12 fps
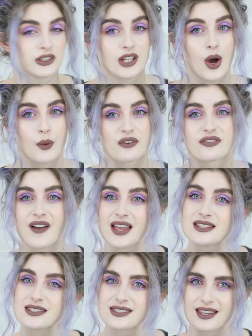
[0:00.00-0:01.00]
No
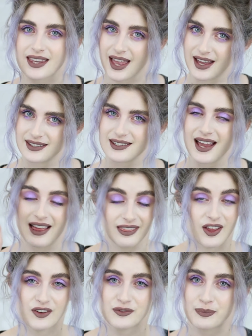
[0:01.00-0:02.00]
offense, again, I
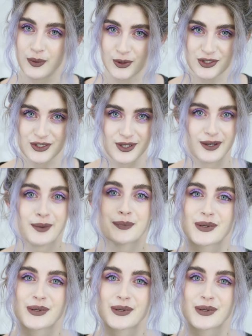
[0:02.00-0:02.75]
love Portugal,